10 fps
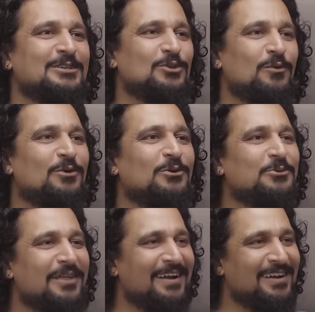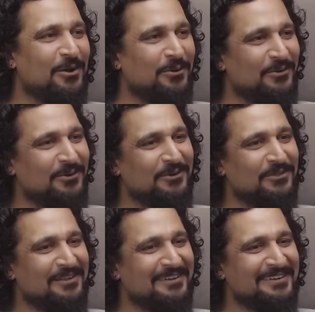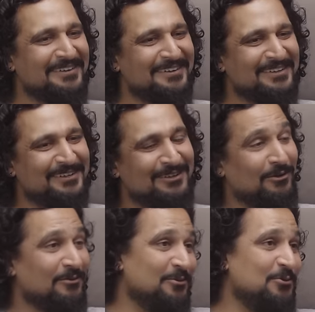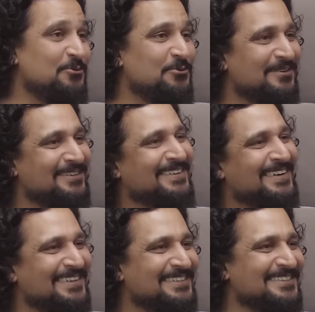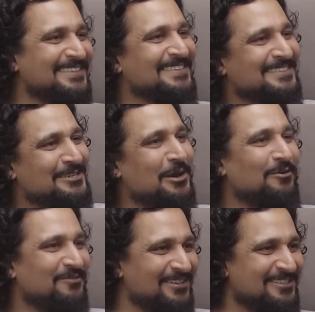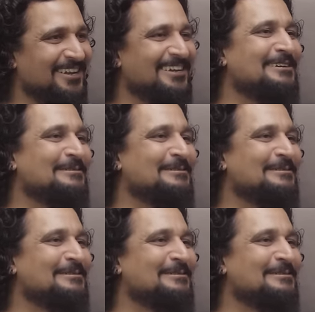So I want to do that now on the new route and see how it feels like.